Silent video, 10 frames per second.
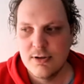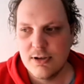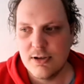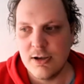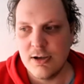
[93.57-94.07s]

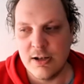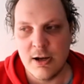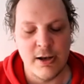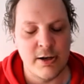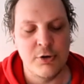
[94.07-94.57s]
and
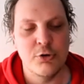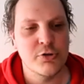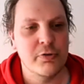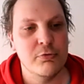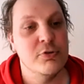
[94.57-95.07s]
guiding the user
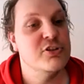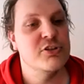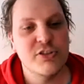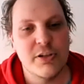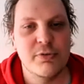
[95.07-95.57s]
through the
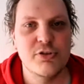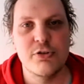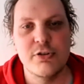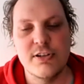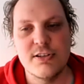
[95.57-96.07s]
separate
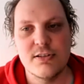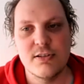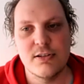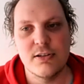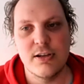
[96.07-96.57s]
journeys.
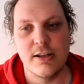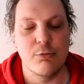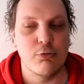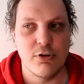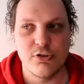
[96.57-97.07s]
That
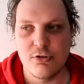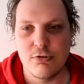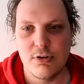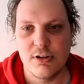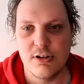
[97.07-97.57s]
we're
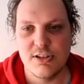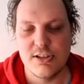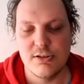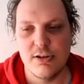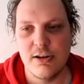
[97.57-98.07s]
also going to see
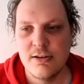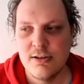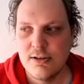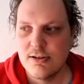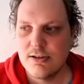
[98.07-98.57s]
today.
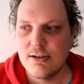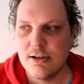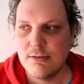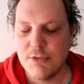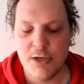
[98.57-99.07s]

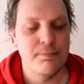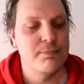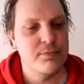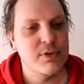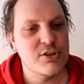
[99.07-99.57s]

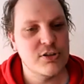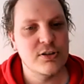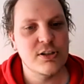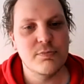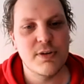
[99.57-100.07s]
That's
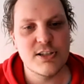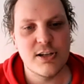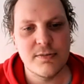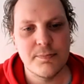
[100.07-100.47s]
on my side.